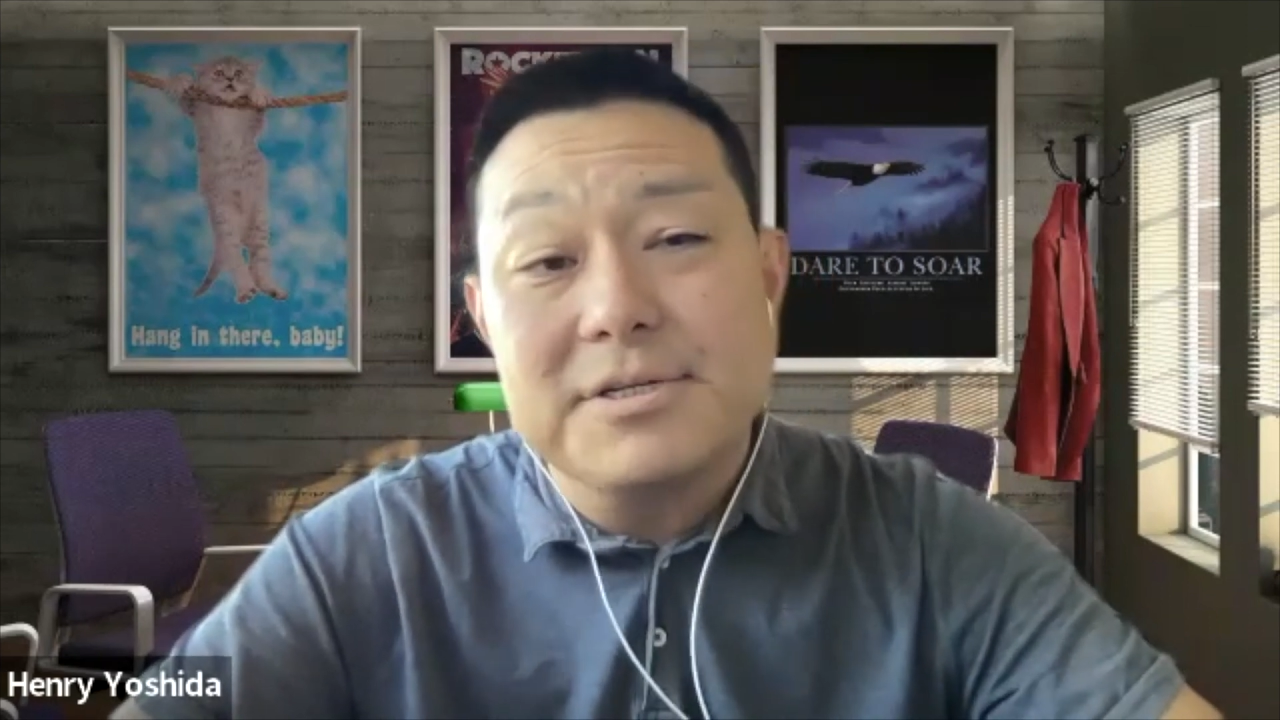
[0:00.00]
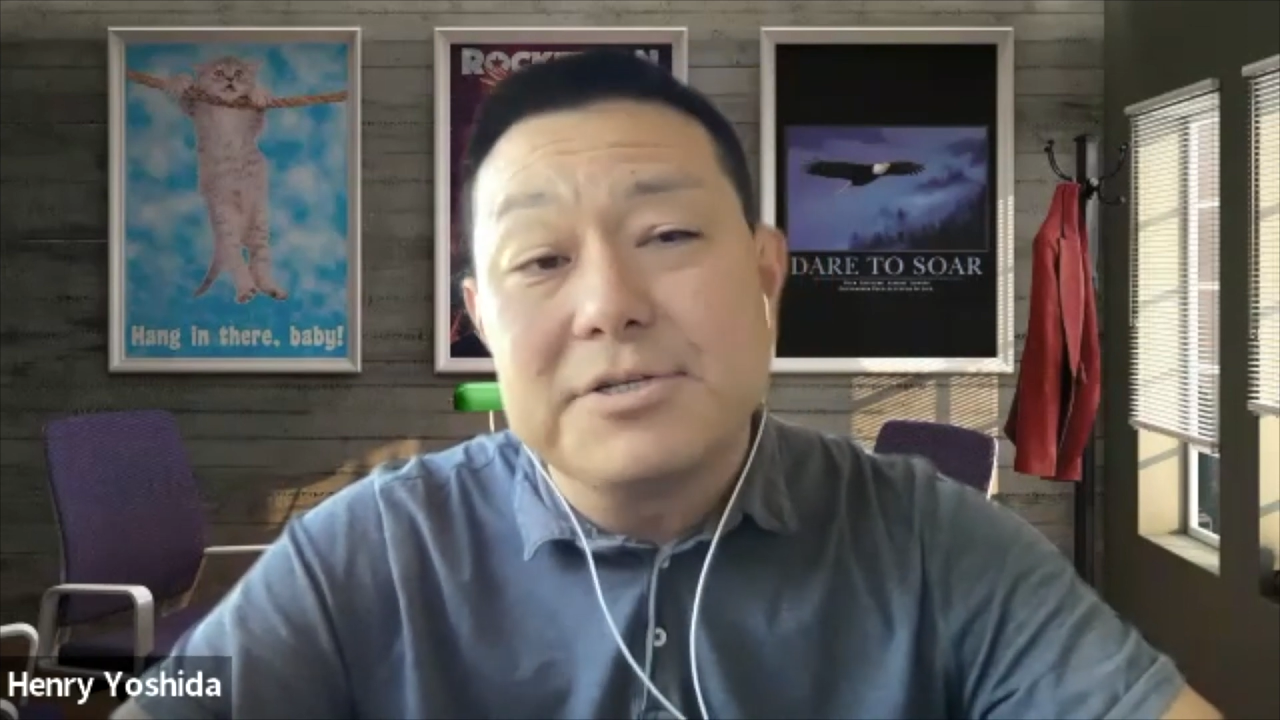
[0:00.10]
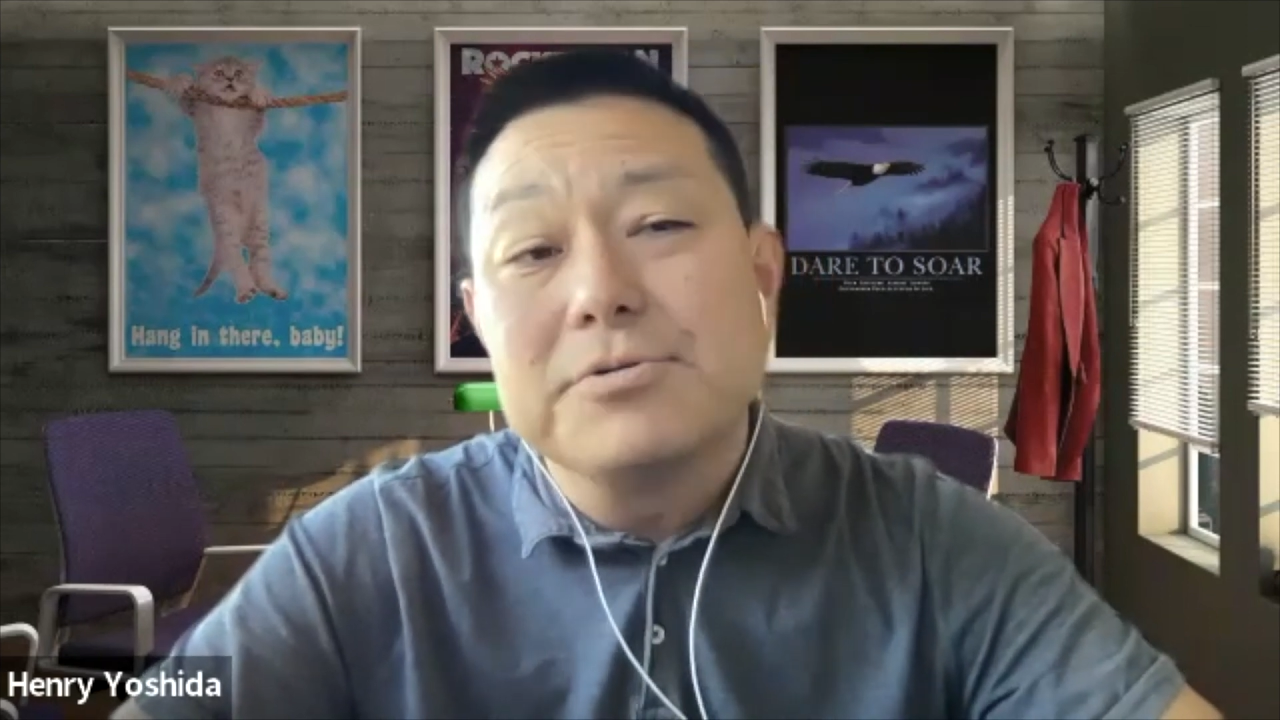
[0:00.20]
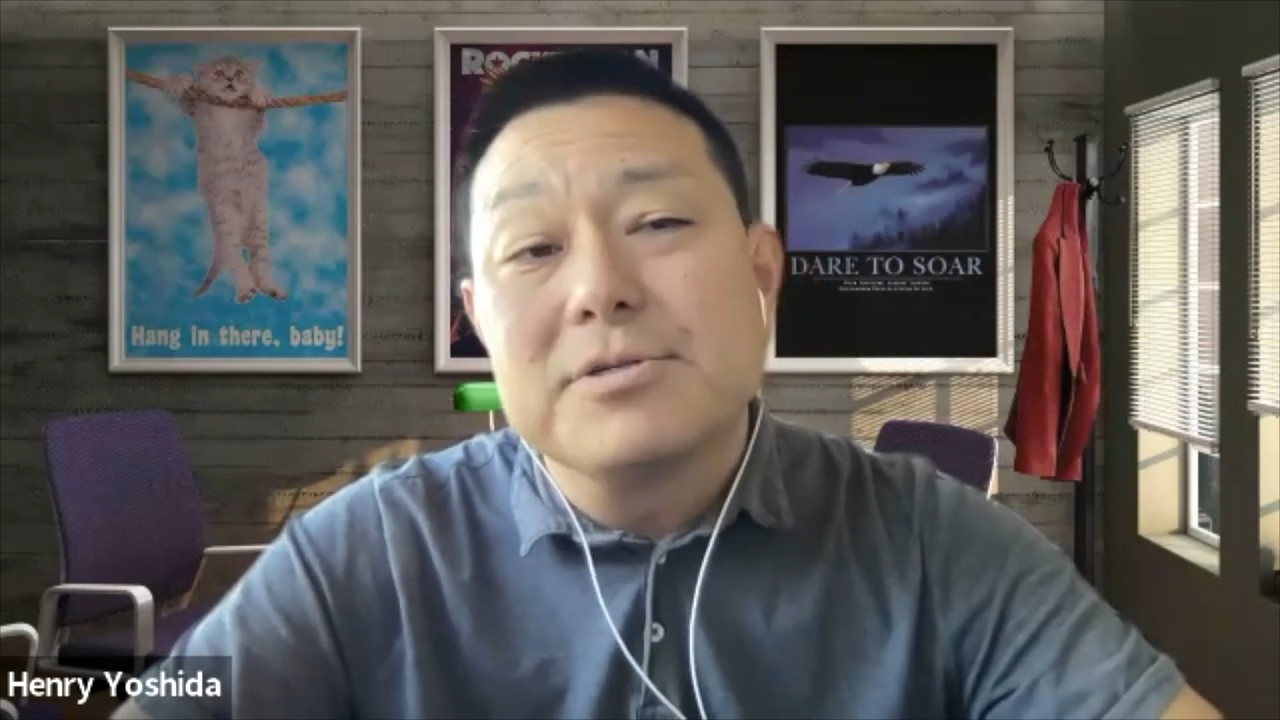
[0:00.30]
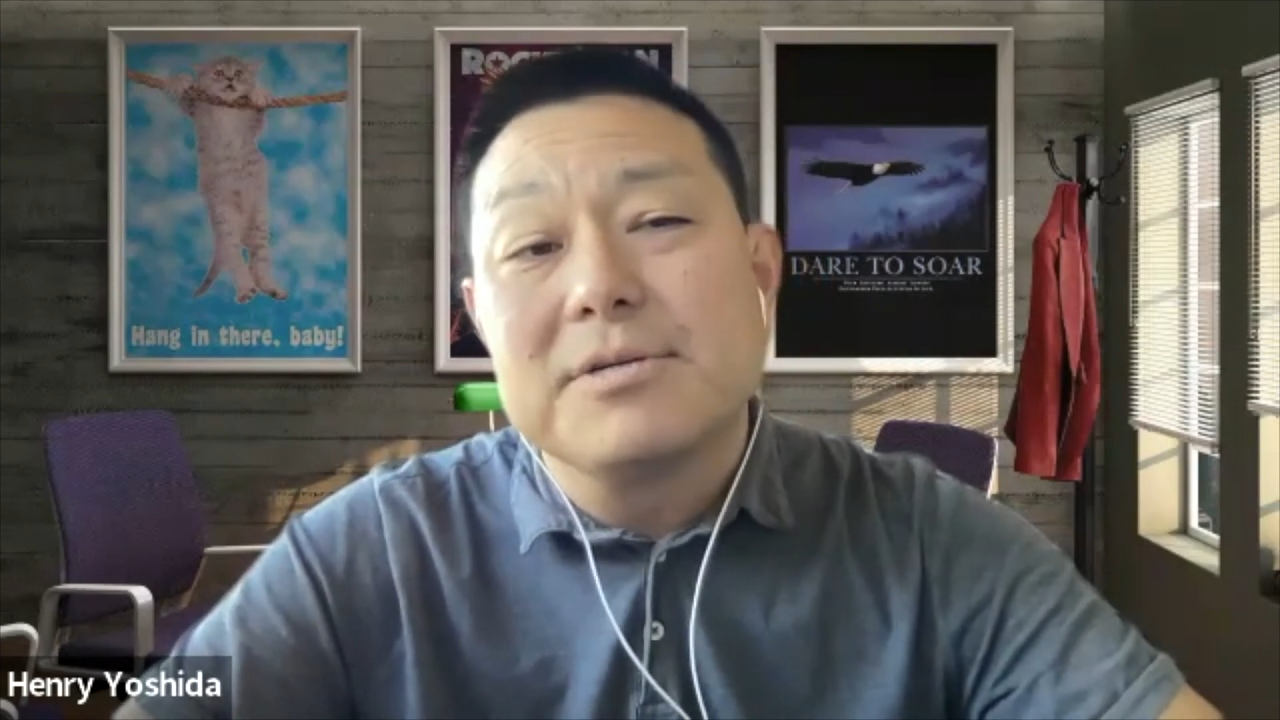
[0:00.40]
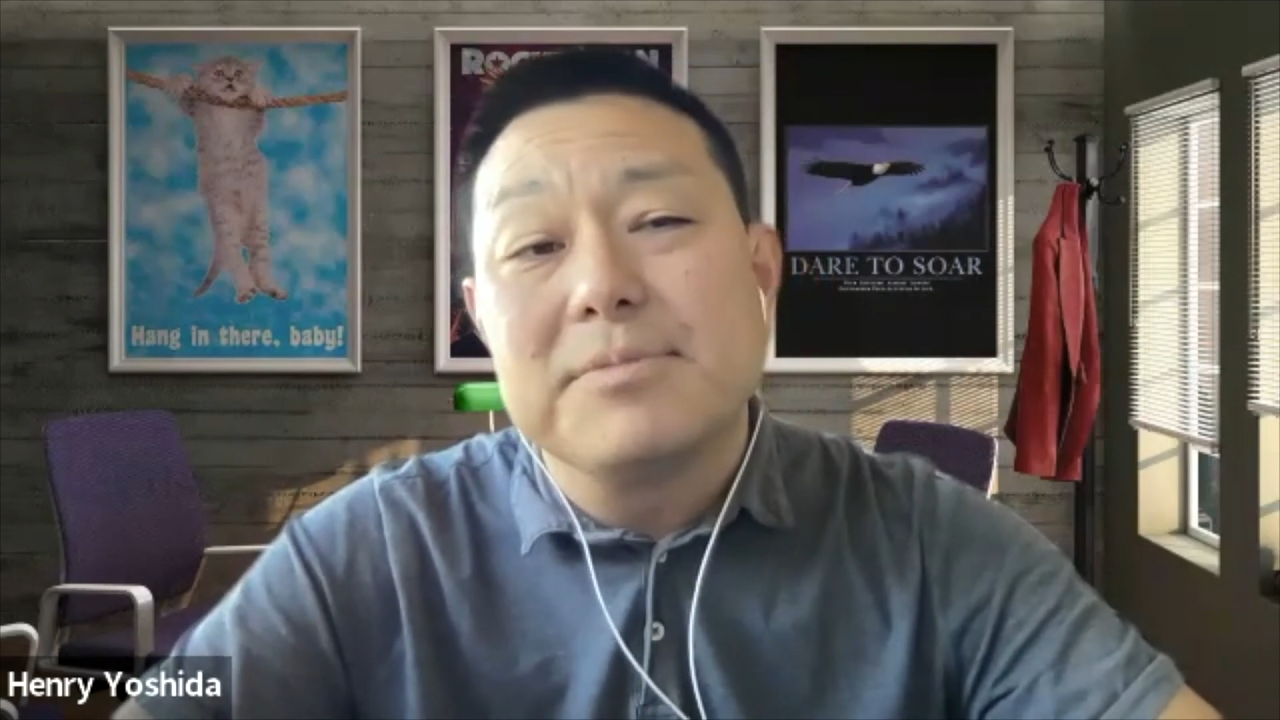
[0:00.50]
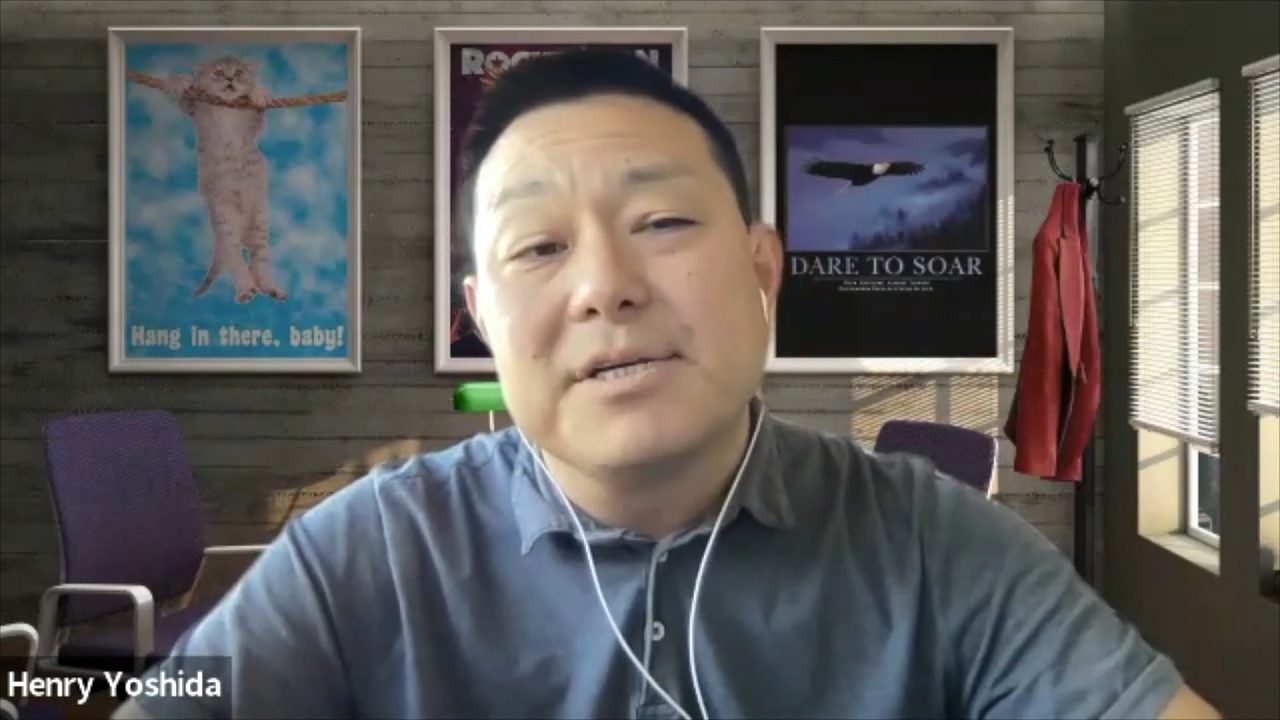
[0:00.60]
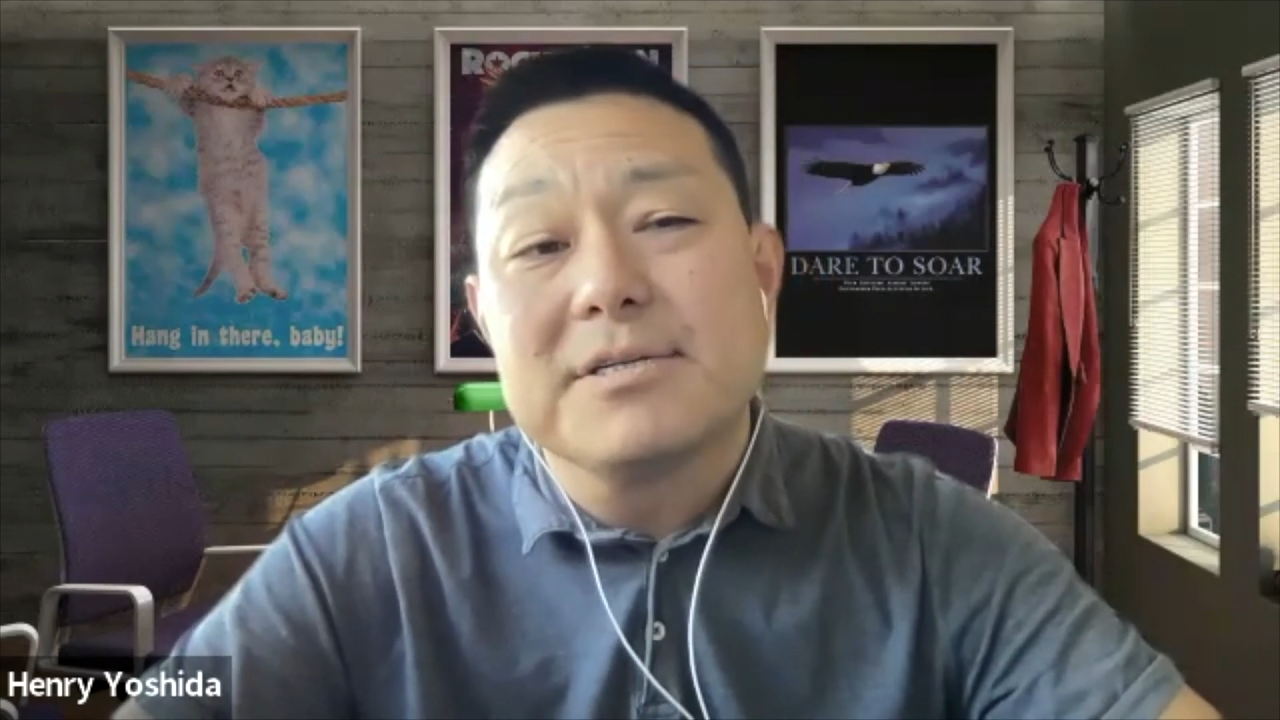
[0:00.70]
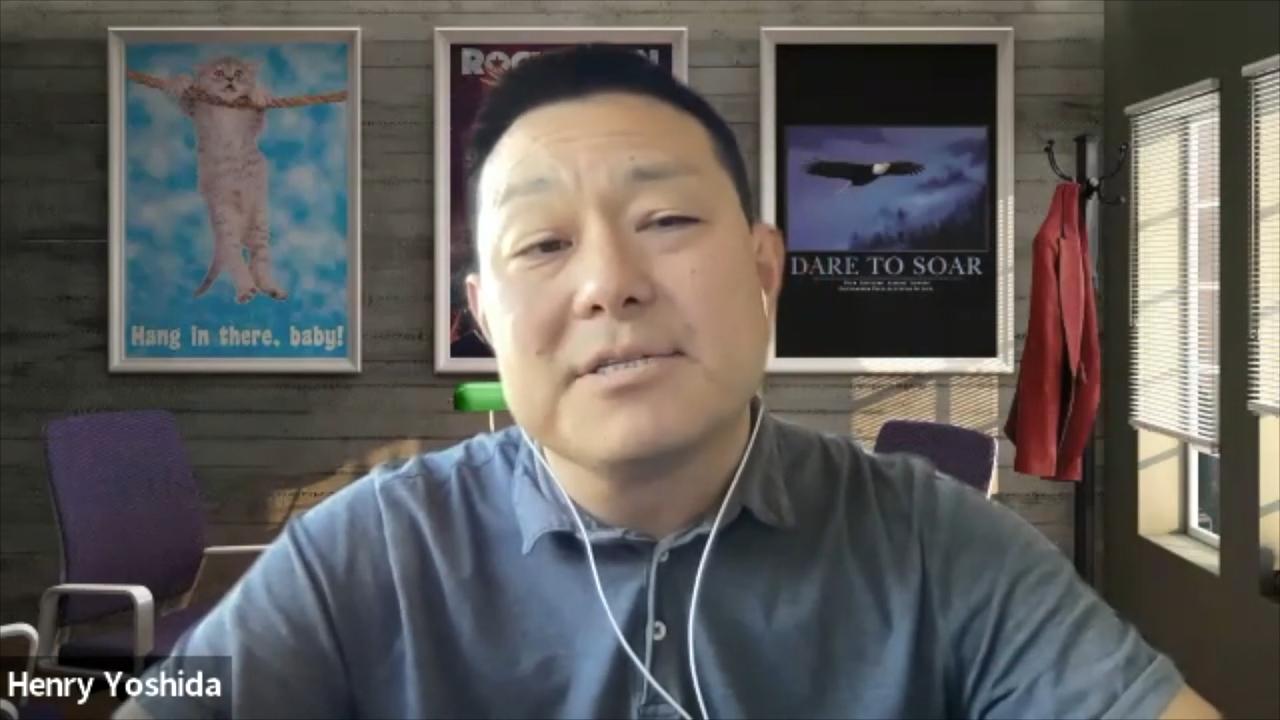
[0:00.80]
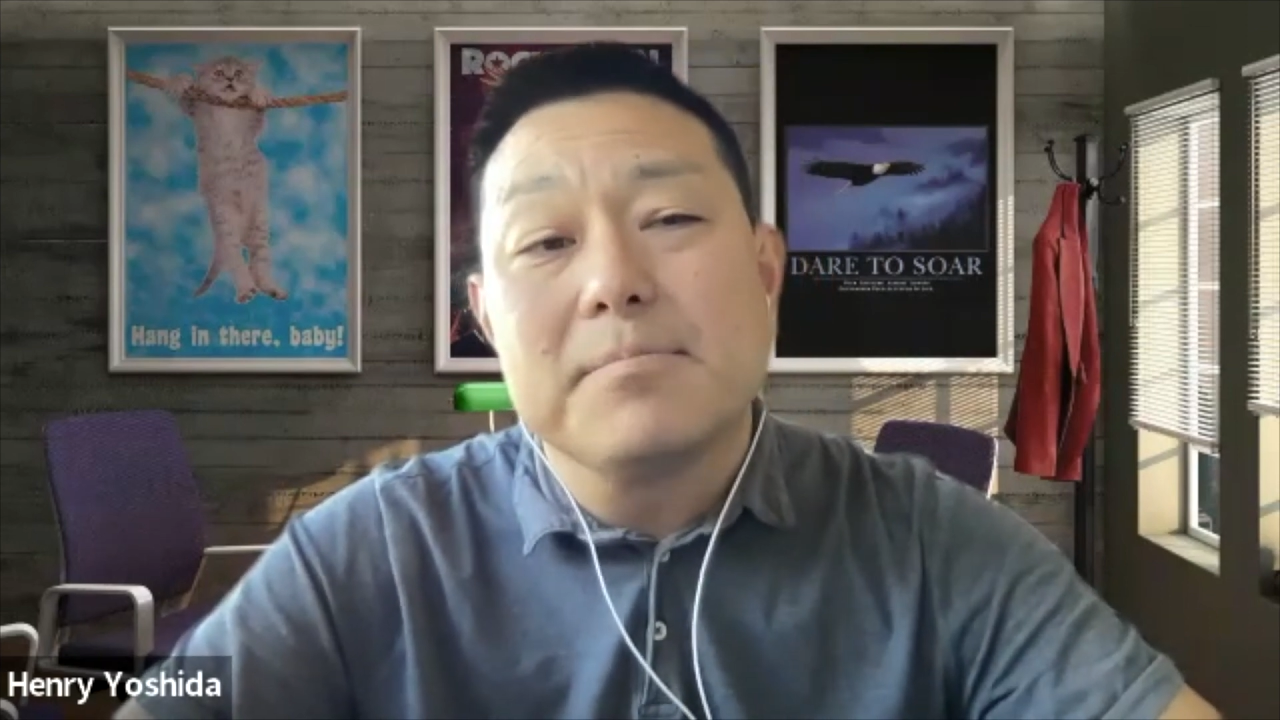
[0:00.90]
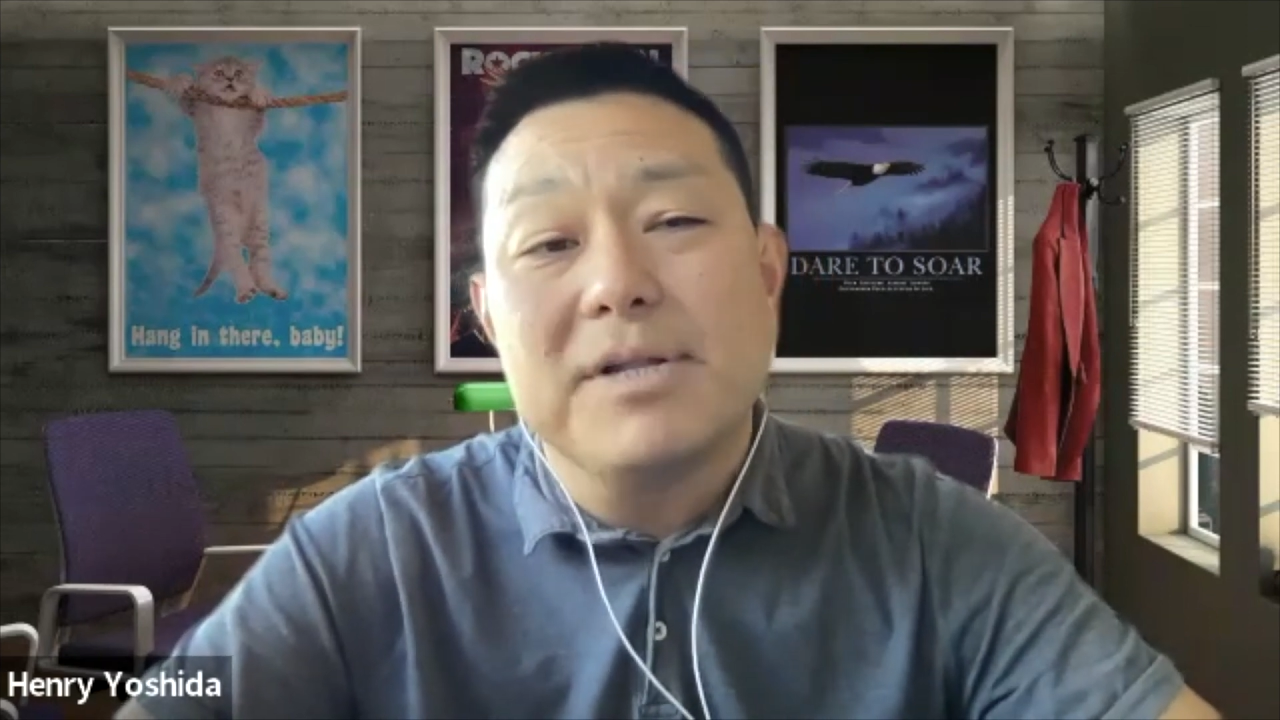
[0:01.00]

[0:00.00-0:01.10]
It's usually because the